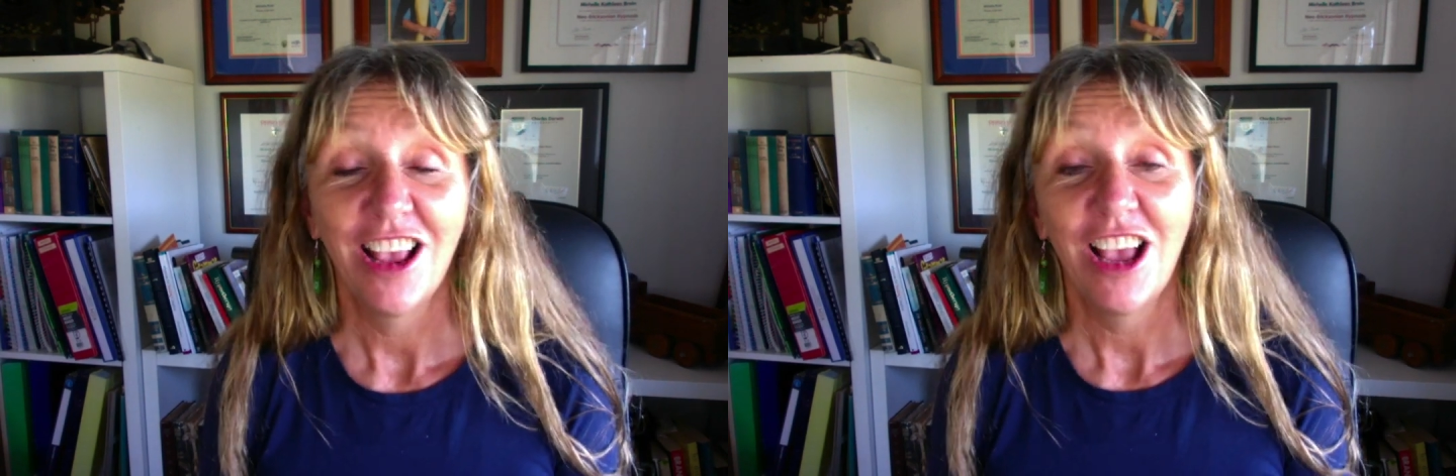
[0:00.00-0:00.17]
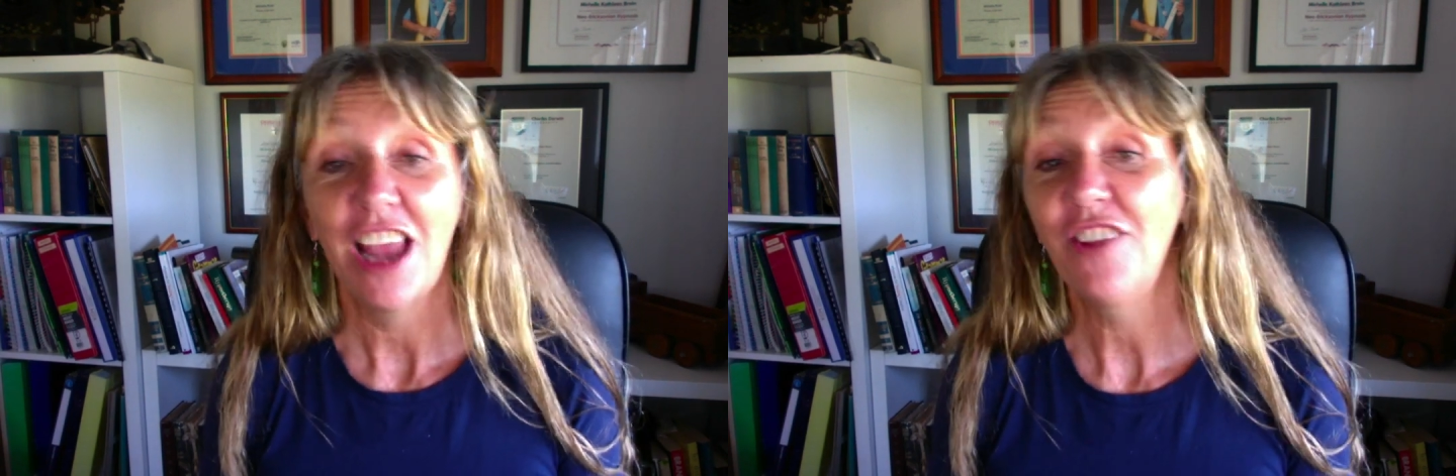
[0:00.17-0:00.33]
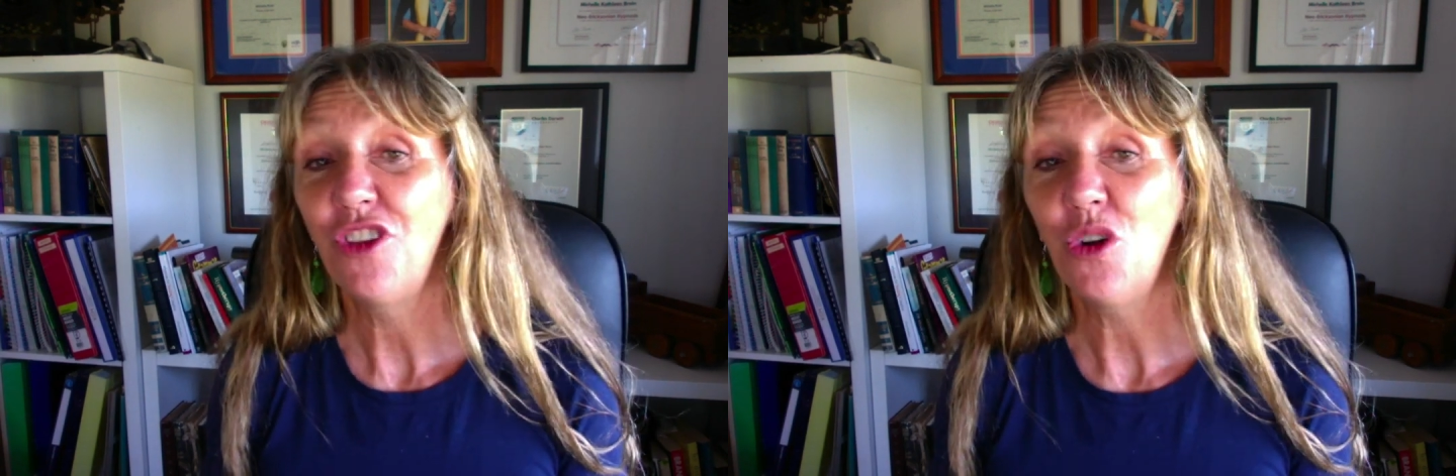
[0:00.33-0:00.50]

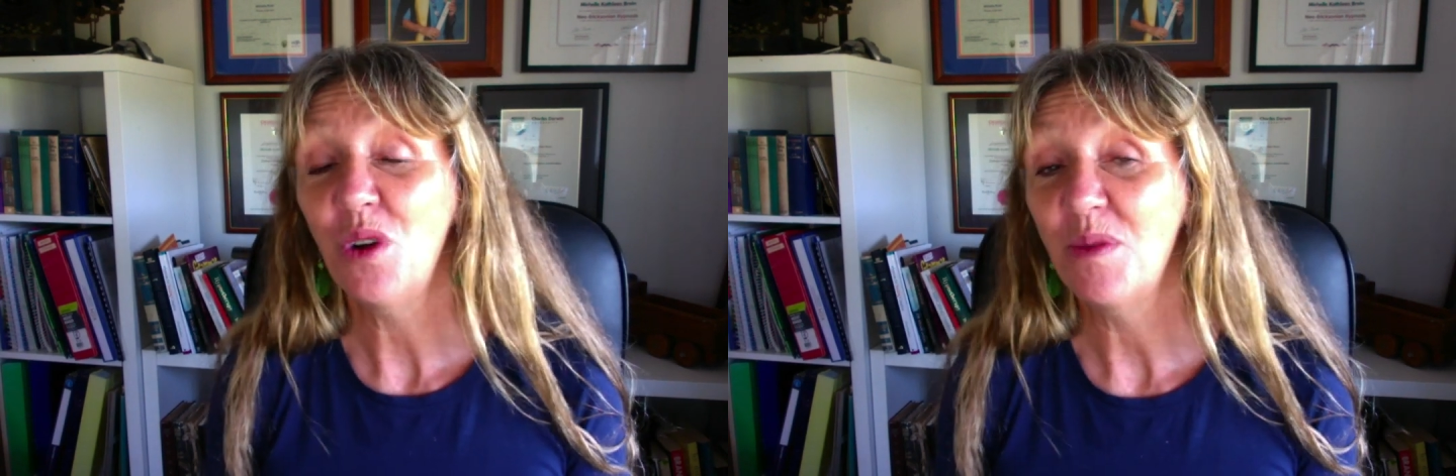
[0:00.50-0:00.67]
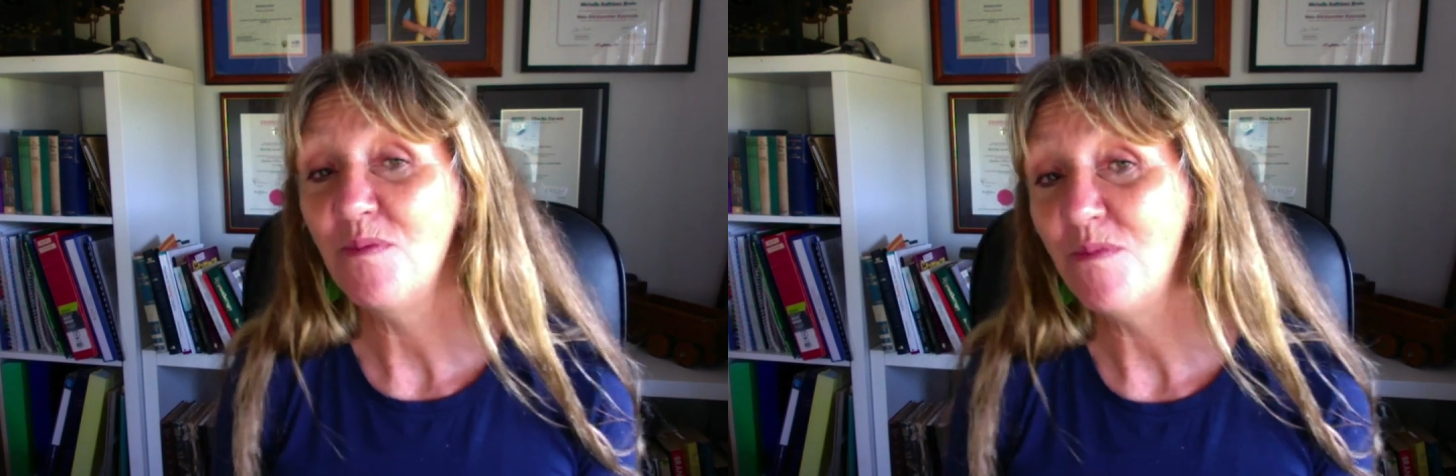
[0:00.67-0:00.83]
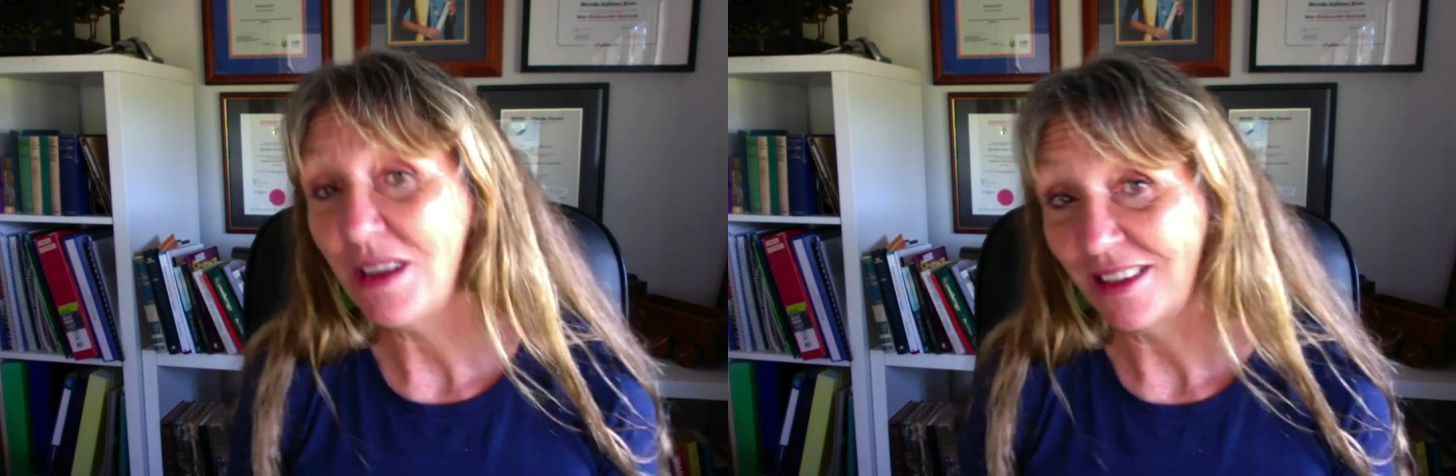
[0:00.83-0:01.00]
And if you don't want
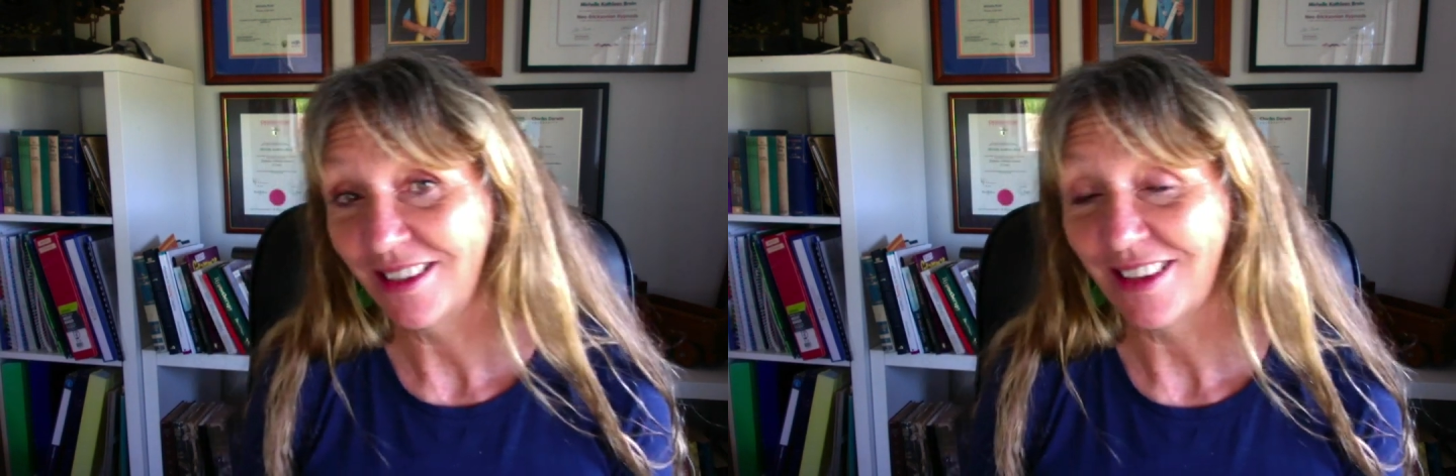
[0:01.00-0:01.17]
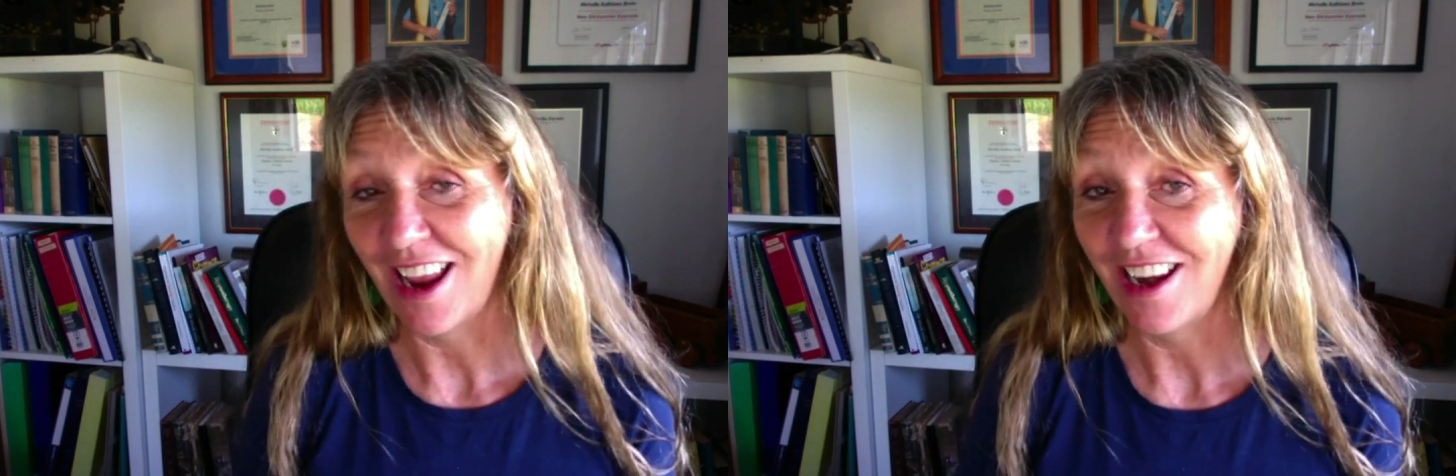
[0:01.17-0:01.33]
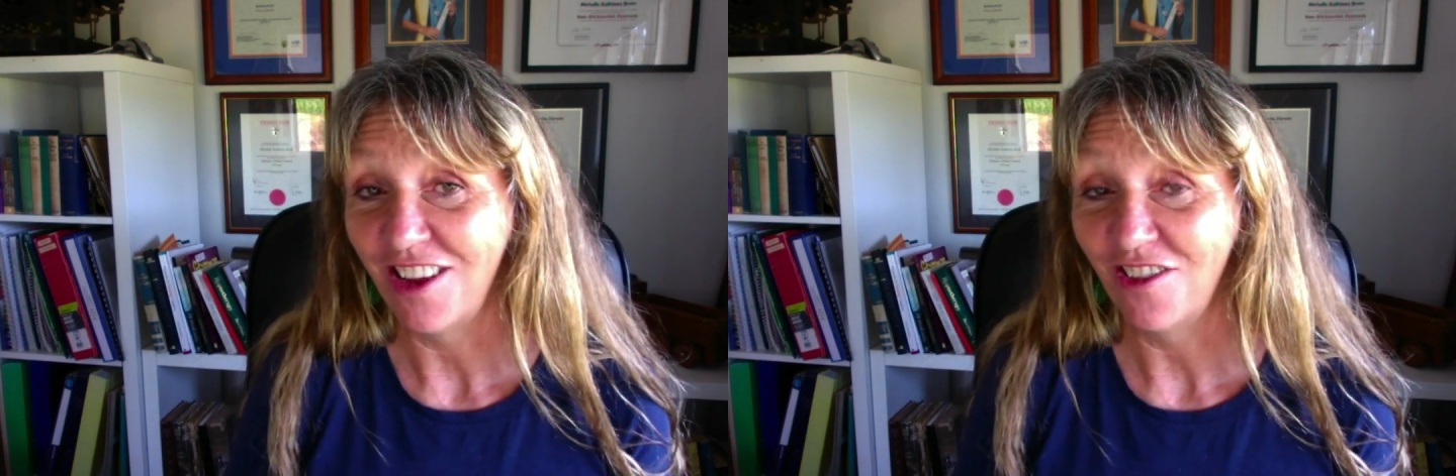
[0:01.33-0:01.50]
to miss
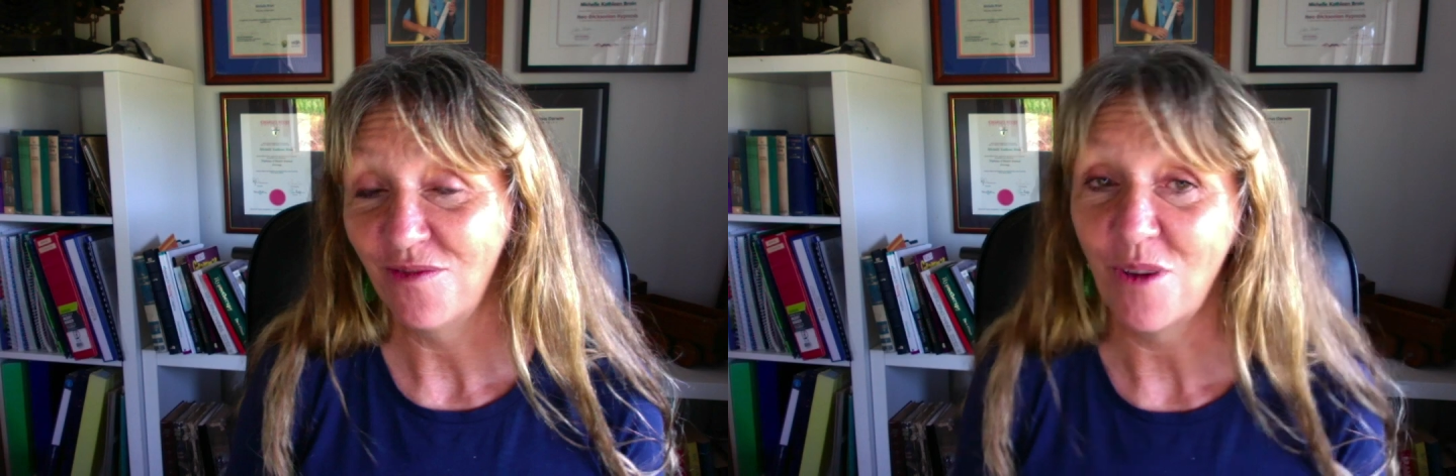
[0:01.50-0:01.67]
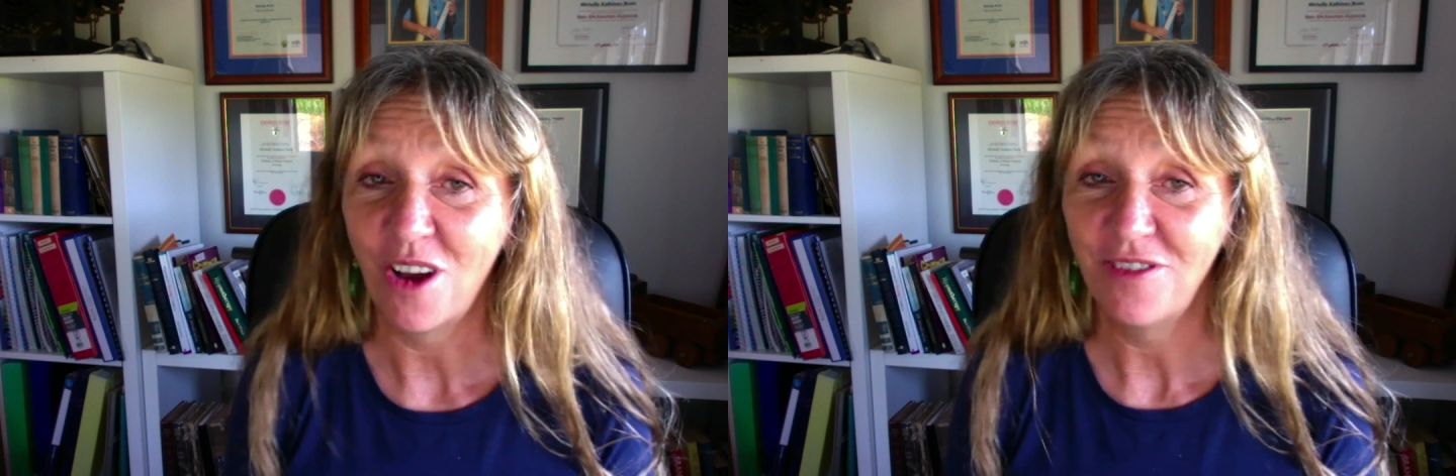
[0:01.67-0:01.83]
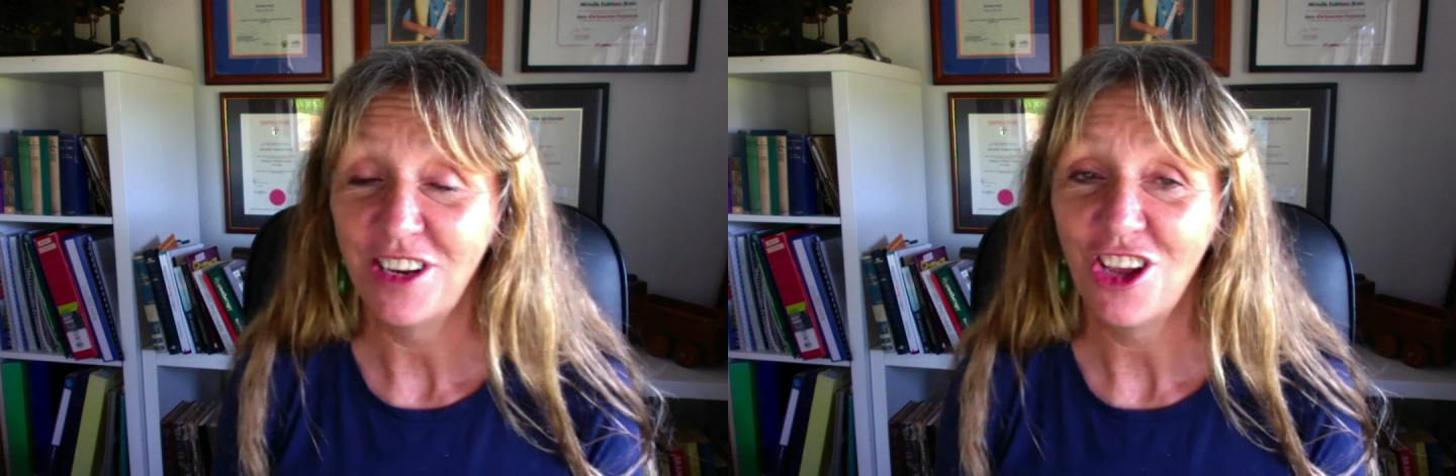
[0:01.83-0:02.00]
any of
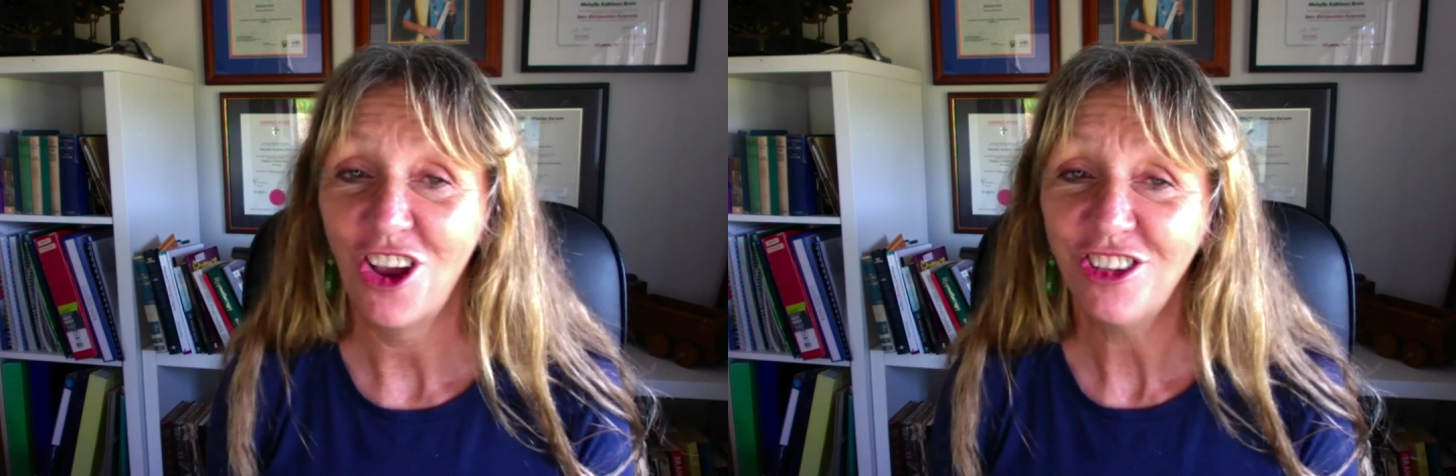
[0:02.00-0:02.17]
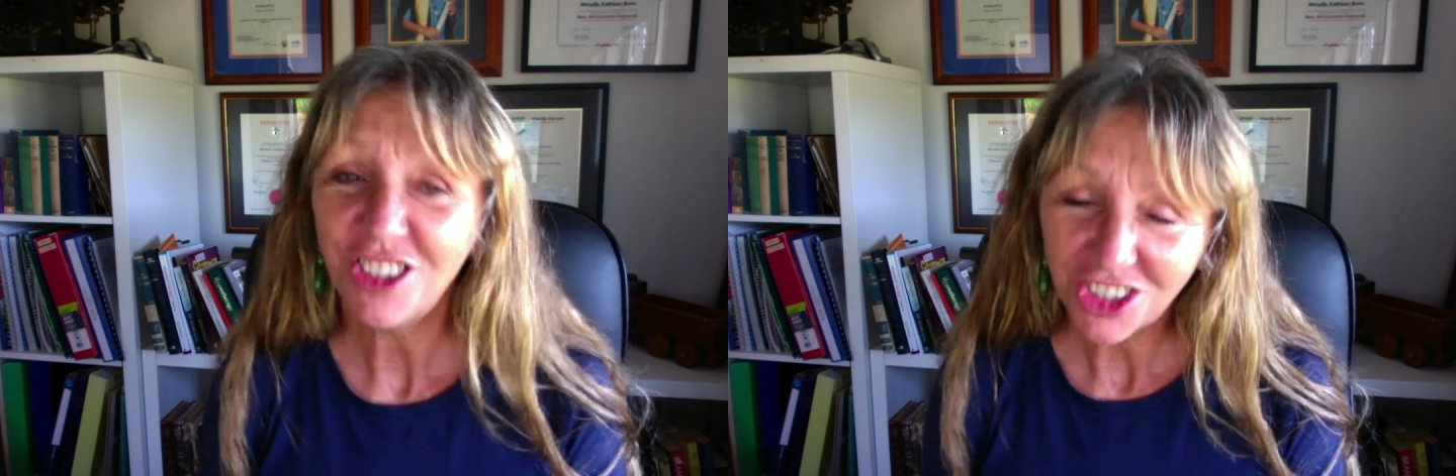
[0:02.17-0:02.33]
my videos,